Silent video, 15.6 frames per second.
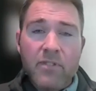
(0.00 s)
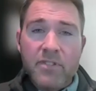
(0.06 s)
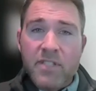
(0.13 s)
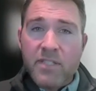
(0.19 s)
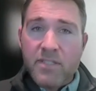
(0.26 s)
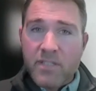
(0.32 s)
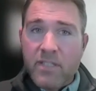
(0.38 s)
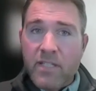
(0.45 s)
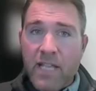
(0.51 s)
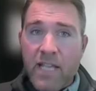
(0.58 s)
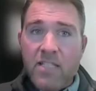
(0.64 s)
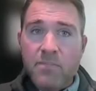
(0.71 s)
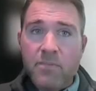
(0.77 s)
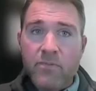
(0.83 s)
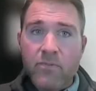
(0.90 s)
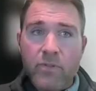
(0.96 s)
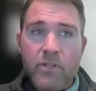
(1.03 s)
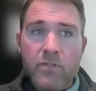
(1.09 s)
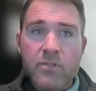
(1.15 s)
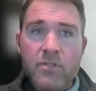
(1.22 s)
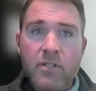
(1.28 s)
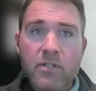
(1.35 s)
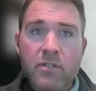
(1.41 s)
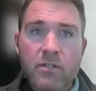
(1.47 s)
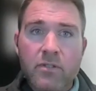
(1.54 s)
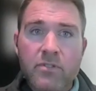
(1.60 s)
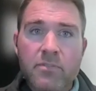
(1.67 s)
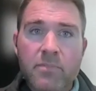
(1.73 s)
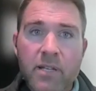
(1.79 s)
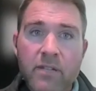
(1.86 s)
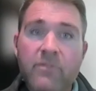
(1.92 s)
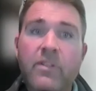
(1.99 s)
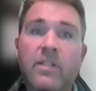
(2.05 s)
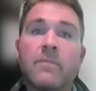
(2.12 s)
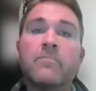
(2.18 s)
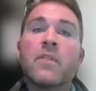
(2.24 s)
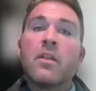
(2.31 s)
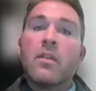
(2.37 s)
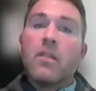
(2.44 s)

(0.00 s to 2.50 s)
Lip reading: or 60 days before you start to lose the benefit